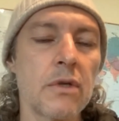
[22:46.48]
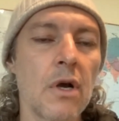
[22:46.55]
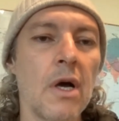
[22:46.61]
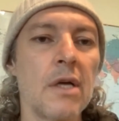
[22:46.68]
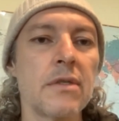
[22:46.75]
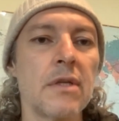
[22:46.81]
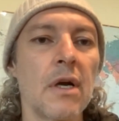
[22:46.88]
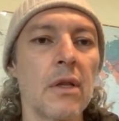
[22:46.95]

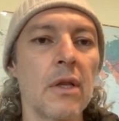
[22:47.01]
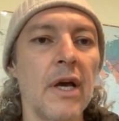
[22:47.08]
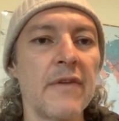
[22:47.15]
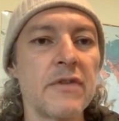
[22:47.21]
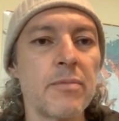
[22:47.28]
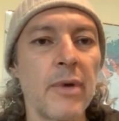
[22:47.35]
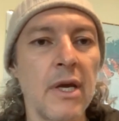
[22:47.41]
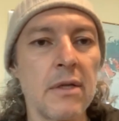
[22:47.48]
caused our
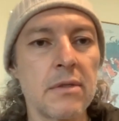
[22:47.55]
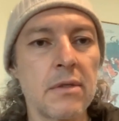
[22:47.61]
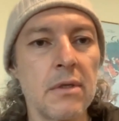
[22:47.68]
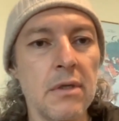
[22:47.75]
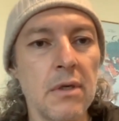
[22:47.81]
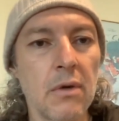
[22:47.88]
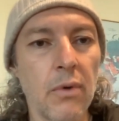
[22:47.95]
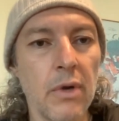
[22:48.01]
lifespans to
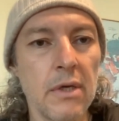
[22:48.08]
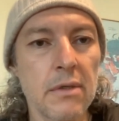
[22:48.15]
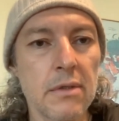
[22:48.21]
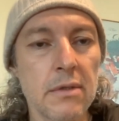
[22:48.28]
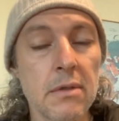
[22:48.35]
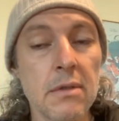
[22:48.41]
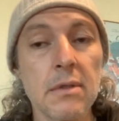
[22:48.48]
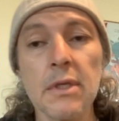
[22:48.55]

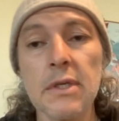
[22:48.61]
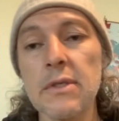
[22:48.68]
decrease. At least